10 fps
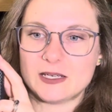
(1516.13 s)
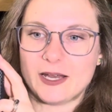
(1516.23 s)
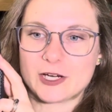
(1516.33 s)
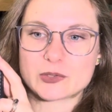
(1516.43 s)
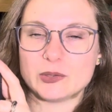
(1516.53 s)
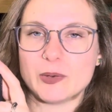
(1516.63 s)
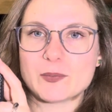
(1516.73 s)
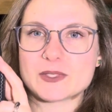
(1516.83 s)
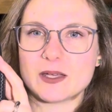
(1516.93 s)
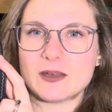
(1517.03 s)
actual
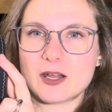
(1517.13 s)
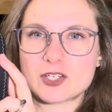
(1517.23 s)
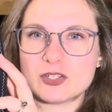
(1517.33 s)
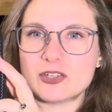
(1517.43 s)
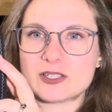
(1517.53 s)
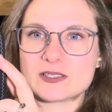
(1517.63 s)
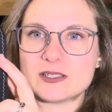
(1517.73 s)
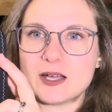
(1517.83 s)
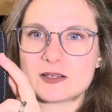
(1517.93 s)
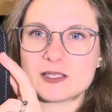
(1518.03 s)
website. I should look into
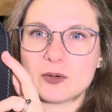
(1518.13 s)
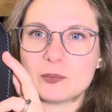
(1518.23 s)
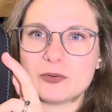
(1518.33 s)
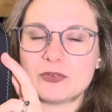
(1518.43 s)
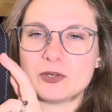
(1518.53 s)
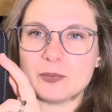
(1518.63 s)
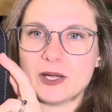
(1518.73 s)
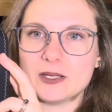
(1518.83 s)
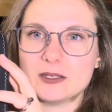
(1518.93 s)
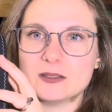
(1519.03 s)
that because I would prefer to
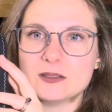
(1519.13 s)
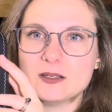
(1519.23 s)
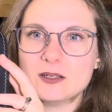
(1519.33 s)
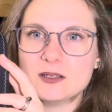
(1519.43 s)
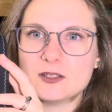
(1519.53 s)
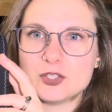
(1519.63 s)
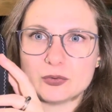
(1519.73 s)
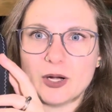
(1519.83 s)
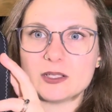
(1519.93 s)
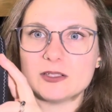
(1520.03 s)
buy it
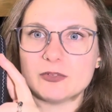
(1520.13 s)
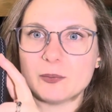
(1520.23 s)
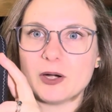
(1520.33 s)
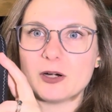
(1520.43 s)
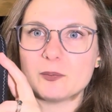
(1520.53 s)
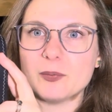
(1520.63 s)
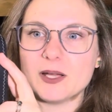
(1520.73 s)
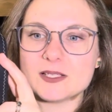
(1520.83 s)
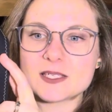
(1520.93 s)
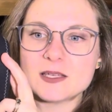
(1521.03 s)
directly from her.
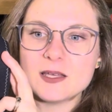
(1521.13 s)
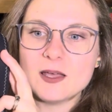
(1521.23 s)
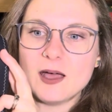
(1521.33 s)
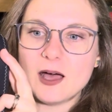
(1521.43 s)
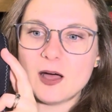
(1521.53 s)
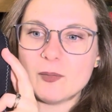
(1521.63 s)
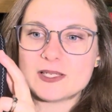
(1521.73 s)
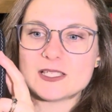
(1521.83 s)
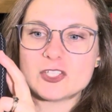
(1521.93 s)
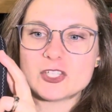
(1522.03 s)
But I
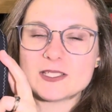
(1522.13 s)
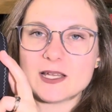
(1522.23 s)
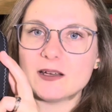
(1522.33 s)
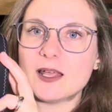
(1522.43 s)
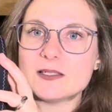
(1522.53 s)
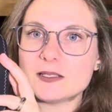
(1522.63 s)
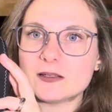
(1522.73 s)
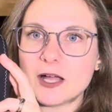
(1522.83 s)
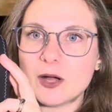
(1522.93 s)
stitched this on 18